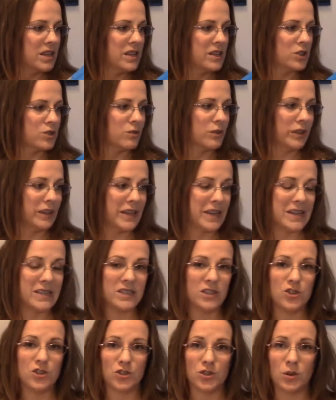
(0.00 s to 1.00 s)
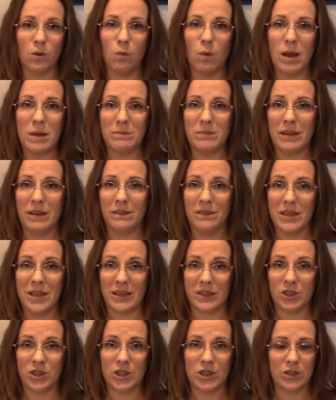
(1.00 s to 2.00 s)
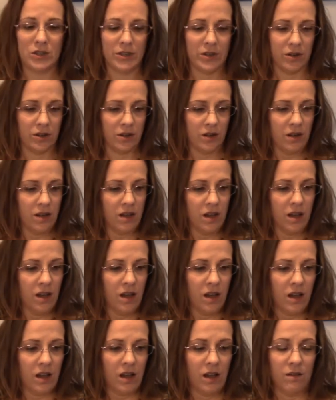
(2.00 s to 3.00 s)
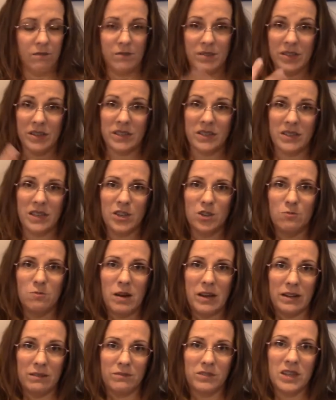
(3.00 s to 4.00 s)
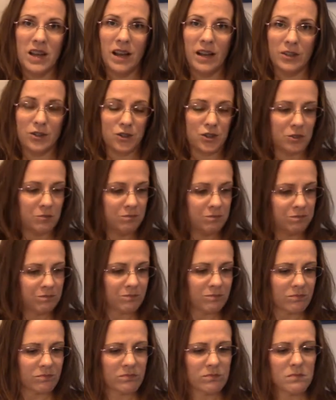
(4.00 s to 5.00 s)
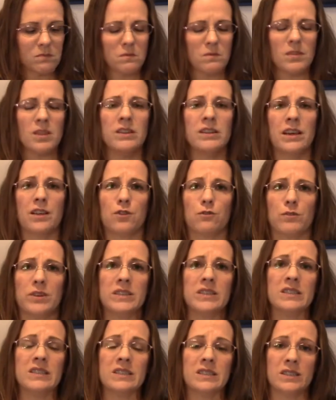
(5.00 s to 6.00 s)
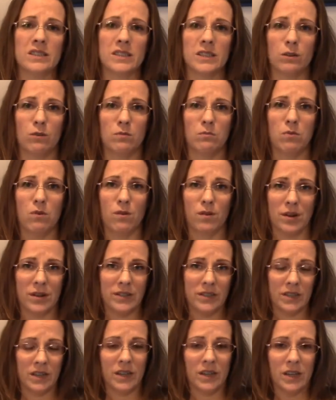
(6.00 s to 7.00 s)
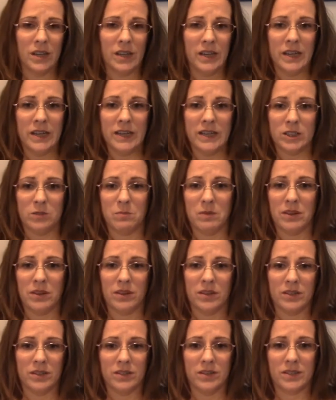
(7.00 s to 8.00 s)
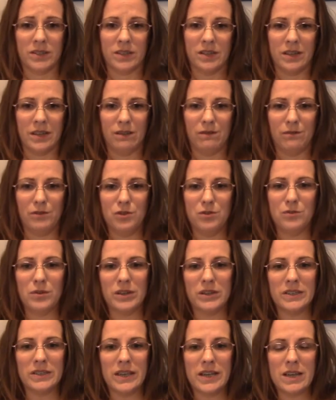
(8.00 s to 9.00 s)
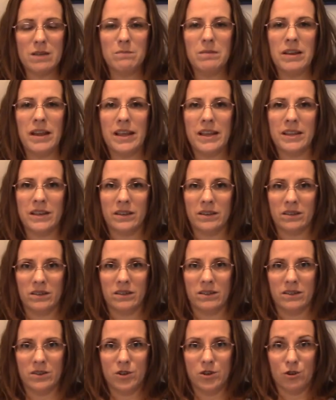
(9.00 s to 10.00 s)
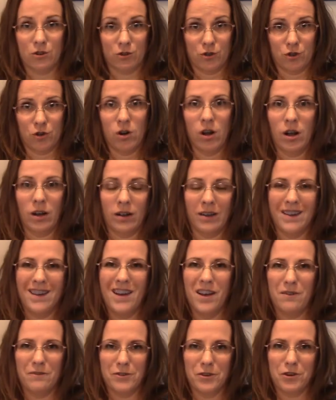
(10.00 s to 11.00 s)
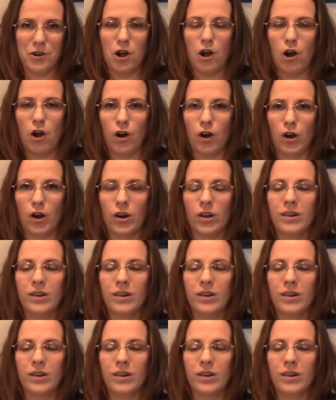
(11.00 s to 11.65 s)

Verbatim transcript: it's really easy just to wipe down the exterior of this that you might have touched. Now the reason this is so important is because if you contaminate your trunk of your car,